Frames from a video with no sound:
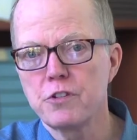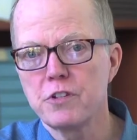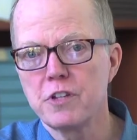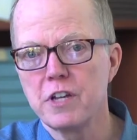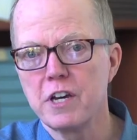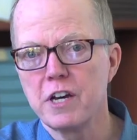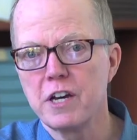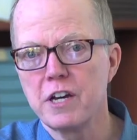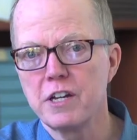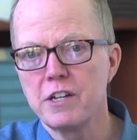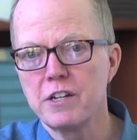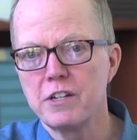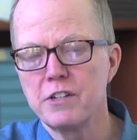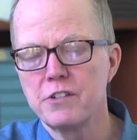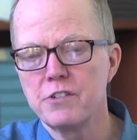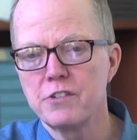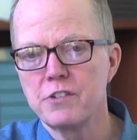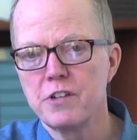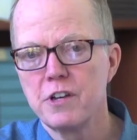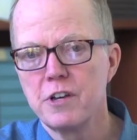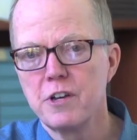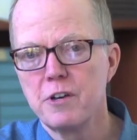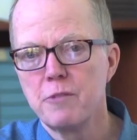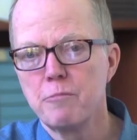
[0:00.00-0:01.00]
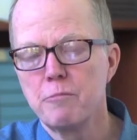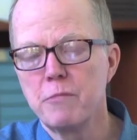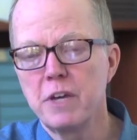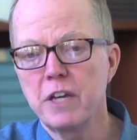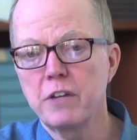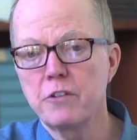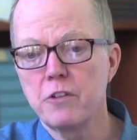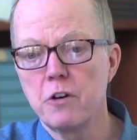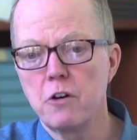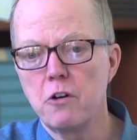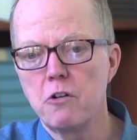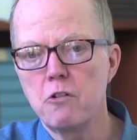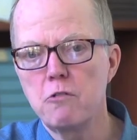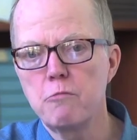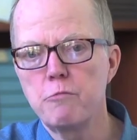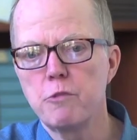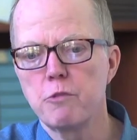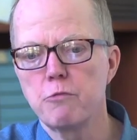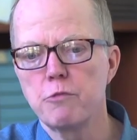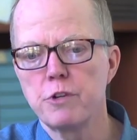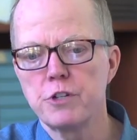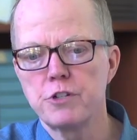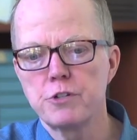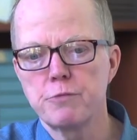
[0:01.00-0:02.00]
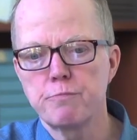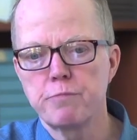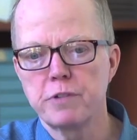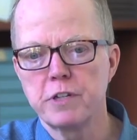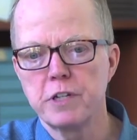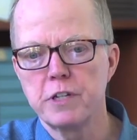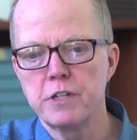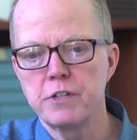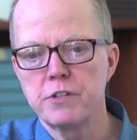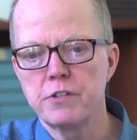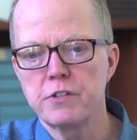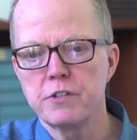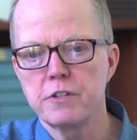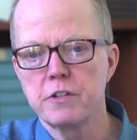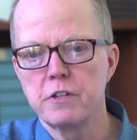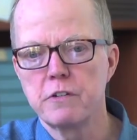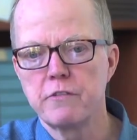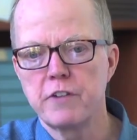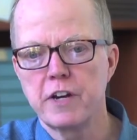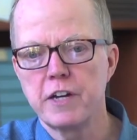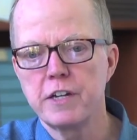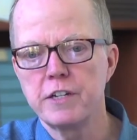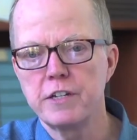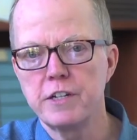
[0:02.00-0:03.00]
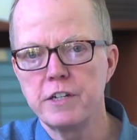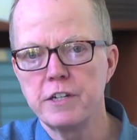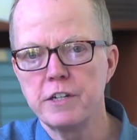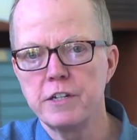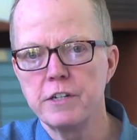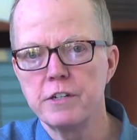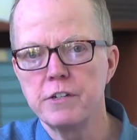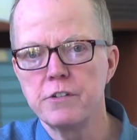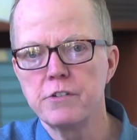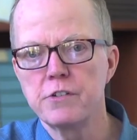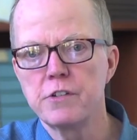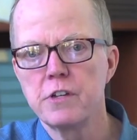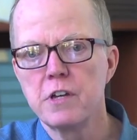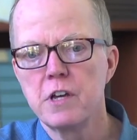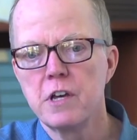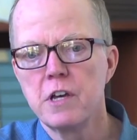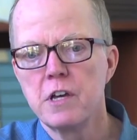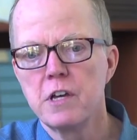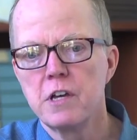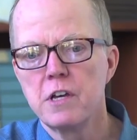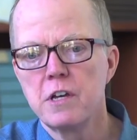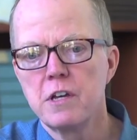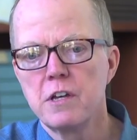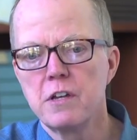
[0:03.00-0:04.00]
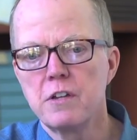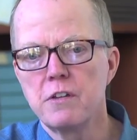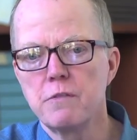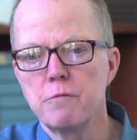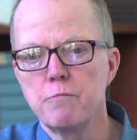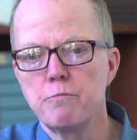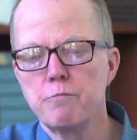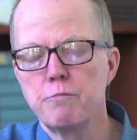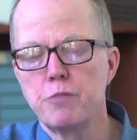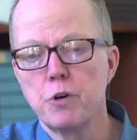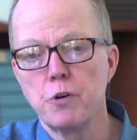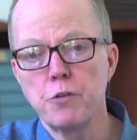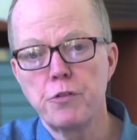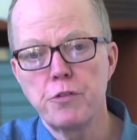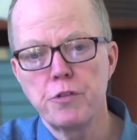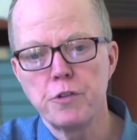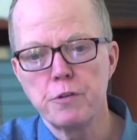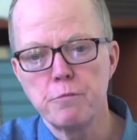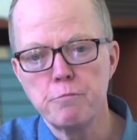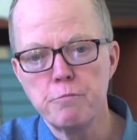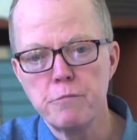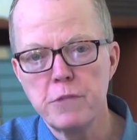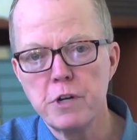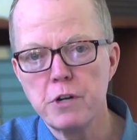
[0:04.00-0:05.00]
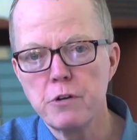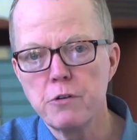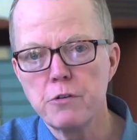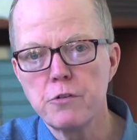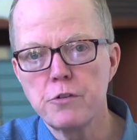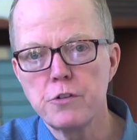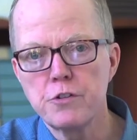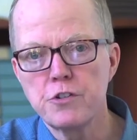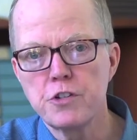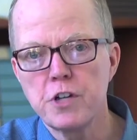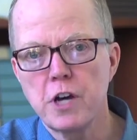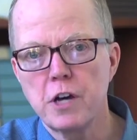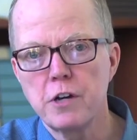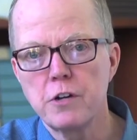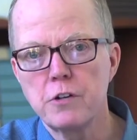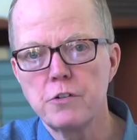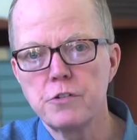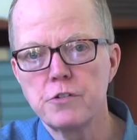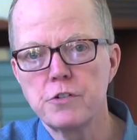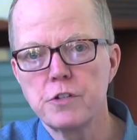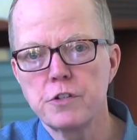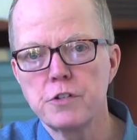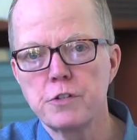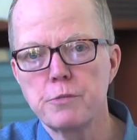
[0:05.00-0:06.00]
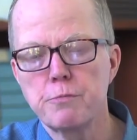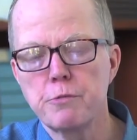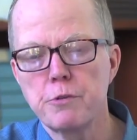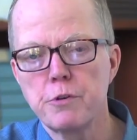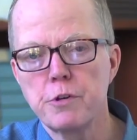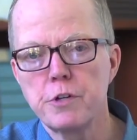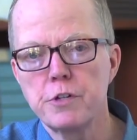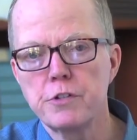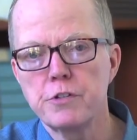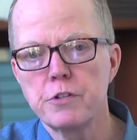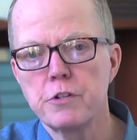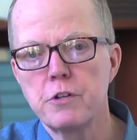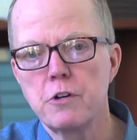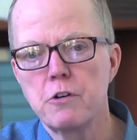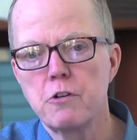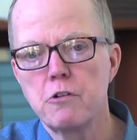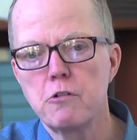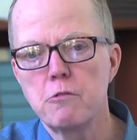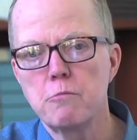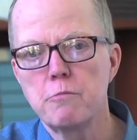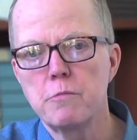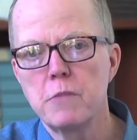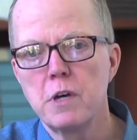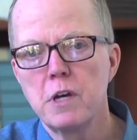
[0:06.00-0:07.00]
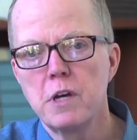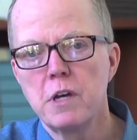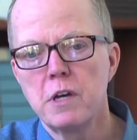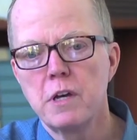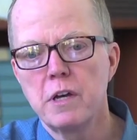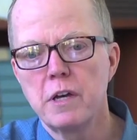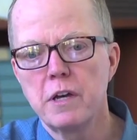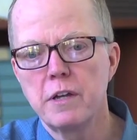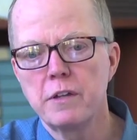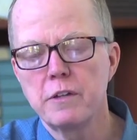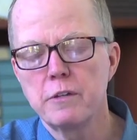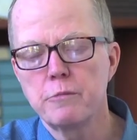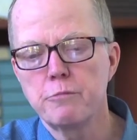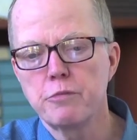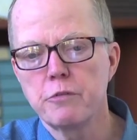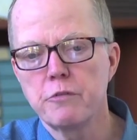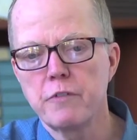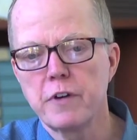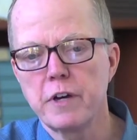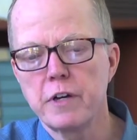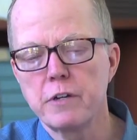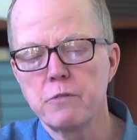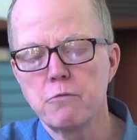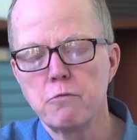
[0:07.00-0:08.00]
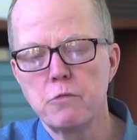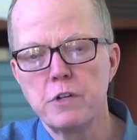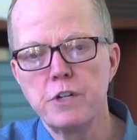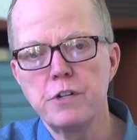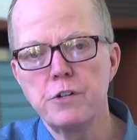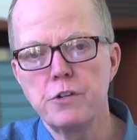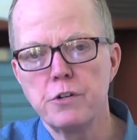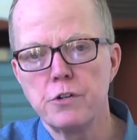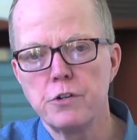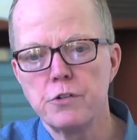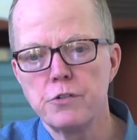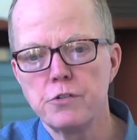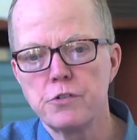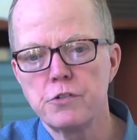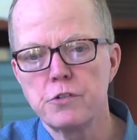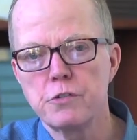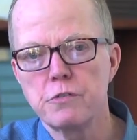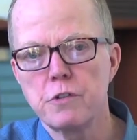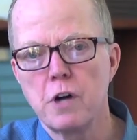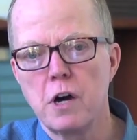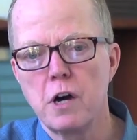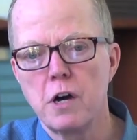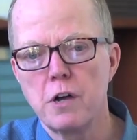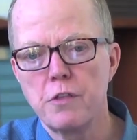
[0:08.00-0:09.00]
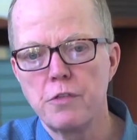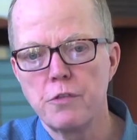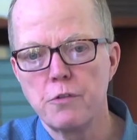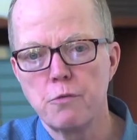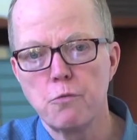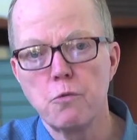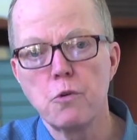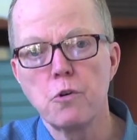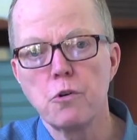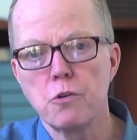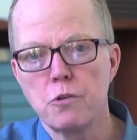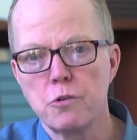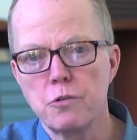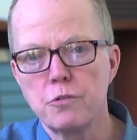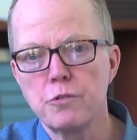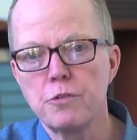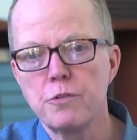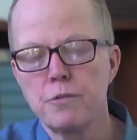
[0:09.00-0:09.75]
that is make the home a rich place of ideas, both that mirror the child's experience at home and that provide windows on the world.